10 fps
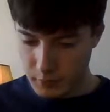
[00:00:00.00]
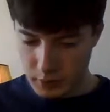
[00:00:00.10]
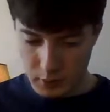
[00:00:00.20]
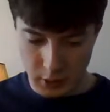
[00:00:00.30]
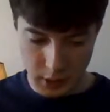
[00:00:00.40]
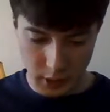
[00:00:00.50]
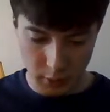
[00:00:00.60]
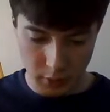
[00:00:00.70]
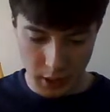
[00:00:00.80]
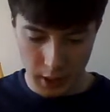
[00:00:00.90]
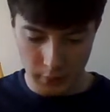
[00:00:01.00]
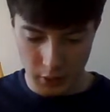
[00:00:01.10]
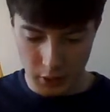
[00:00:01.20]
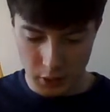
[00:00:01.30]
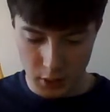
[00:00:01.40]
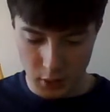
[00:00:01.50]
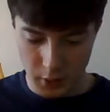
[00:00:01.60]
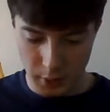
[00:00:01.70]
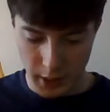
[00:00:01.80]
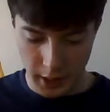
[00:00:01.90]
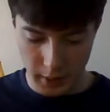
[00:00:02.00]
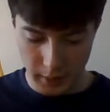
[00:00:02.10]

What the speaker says: I don't think I've done a show on money.